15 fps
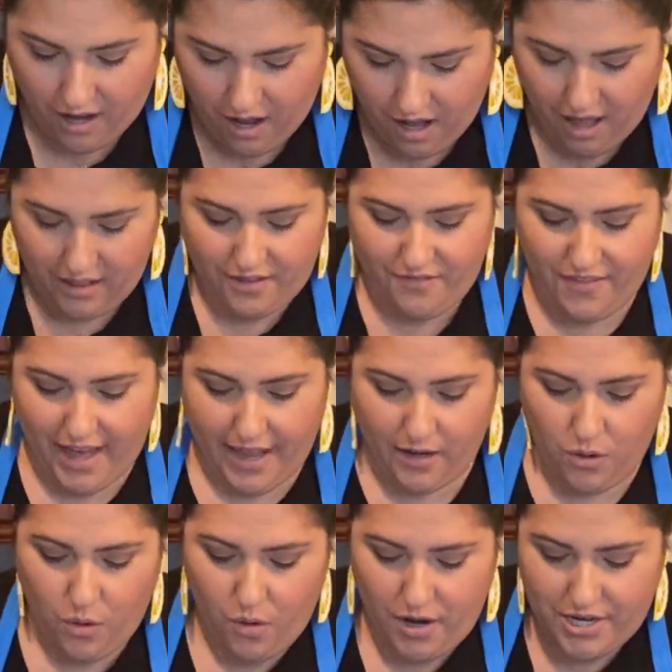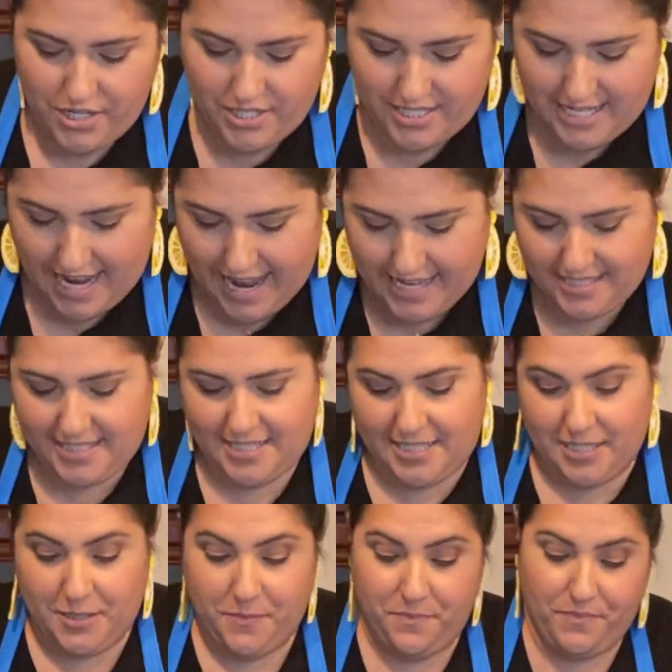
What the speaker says: all of that orange zest.